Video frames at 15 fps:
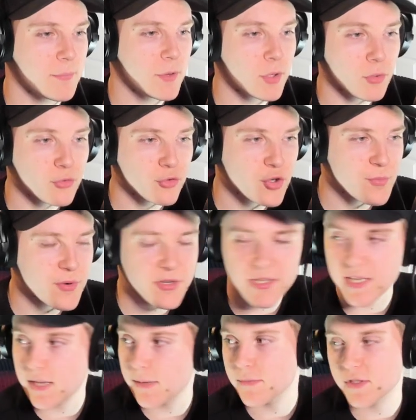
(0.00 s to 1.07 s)
Imperial Trooper
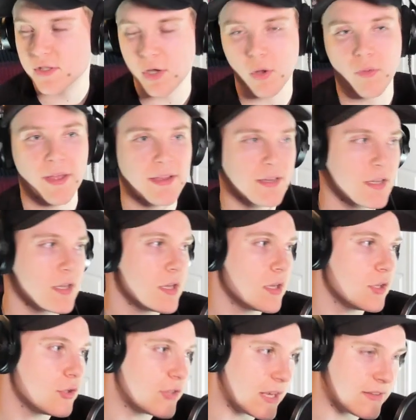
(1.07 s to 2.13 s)
team. So like
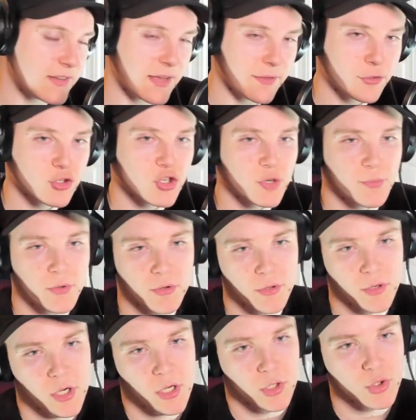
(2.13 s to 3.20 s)
you take Death
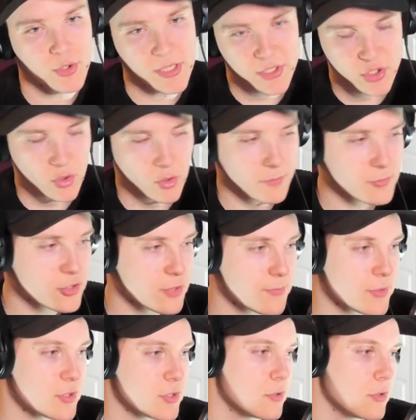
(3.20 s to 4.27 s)
Trooper, you take
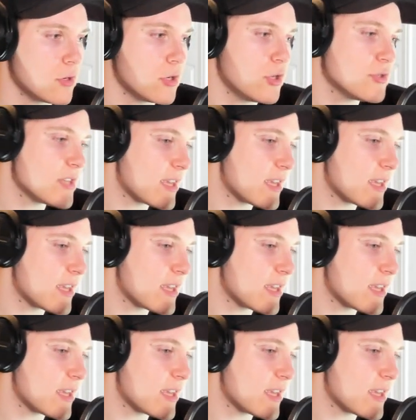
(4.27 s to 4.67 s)
Stormtrooper, you